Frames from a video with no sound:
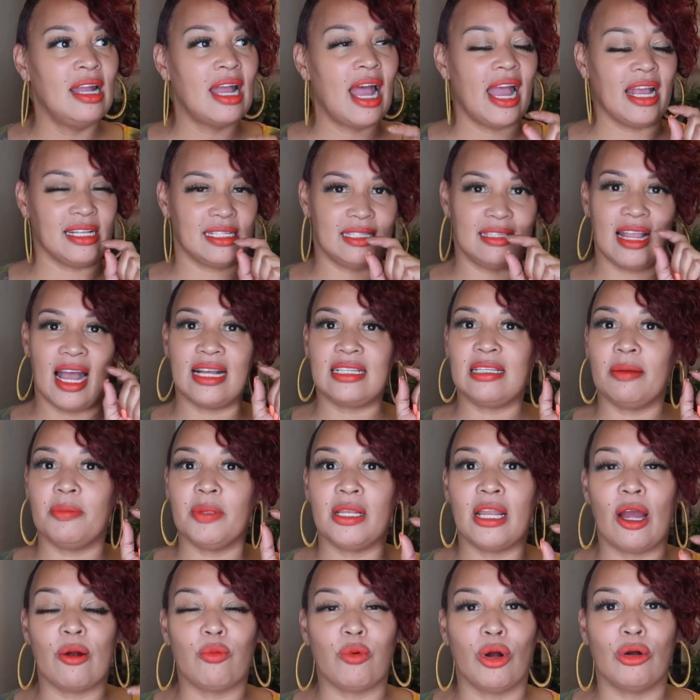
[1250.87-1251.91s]
It's not something
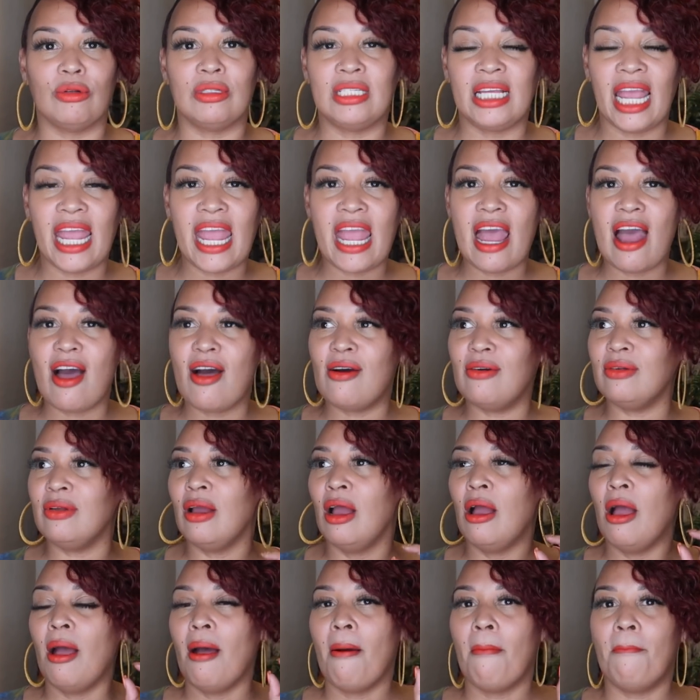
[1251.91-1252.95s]
I wrote down,
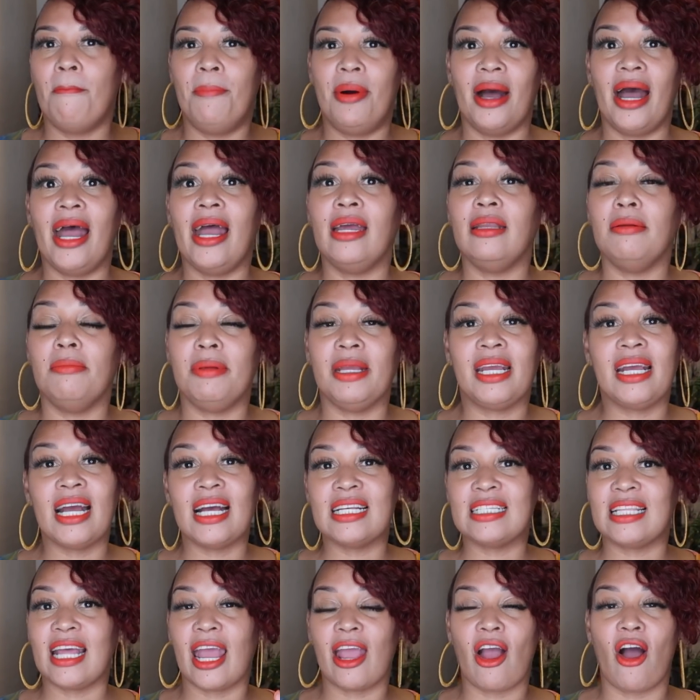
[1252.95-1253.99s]
but
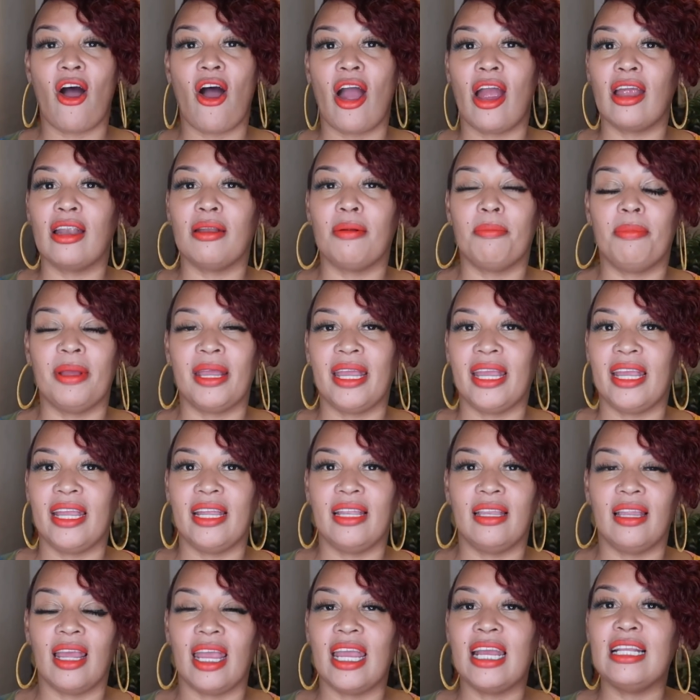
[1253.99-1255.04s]
because they aren't
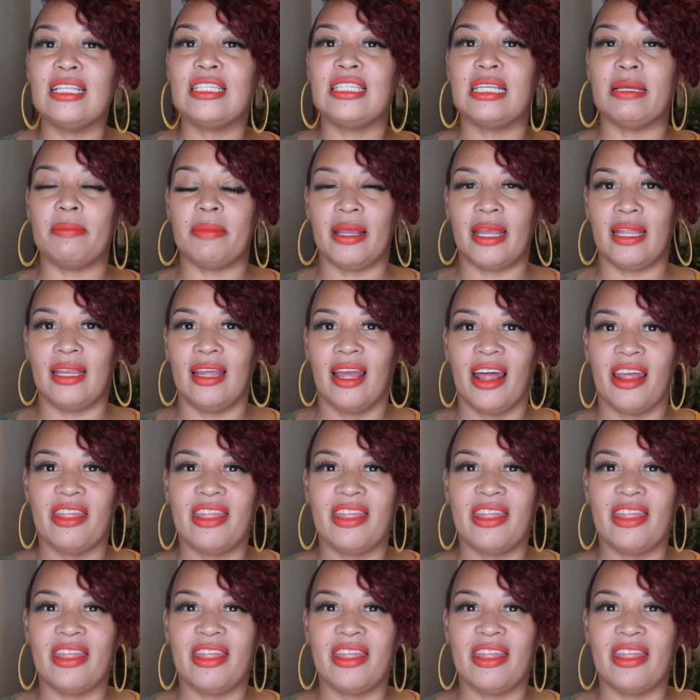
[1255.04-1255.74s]
being intimate,